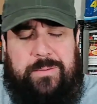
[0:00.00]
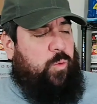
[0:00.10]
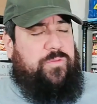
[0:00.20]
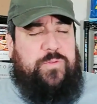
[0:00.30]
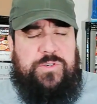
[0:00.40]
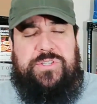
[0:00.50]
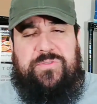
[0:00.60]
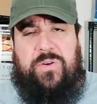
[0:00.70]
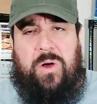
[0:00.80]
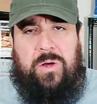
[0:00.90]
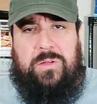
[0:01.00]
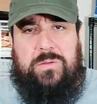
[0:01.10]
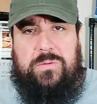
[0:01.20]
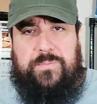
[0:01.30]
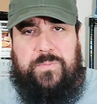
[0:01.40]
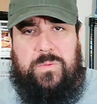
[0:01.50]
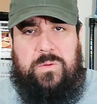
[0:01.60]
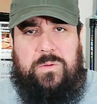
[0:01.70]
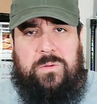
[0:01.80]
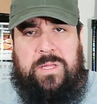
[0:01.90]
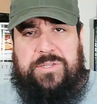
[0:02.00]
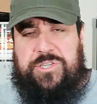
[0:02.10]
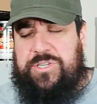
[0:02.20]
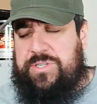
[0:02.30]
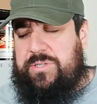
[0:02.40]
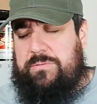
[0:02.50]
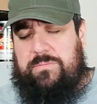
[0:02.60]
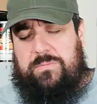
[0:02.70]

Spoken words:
Well, first of all, let's just